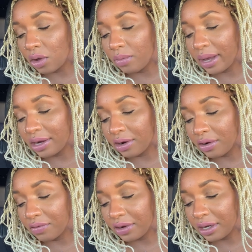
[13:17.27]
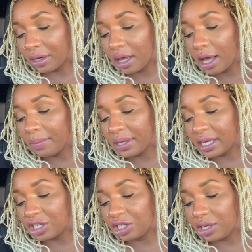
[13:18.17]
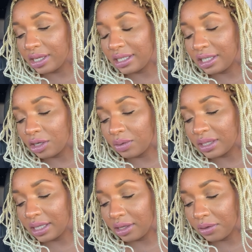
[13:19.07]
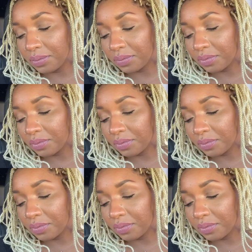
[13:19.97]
told my girlfriend because she couldn't deal with the guilt.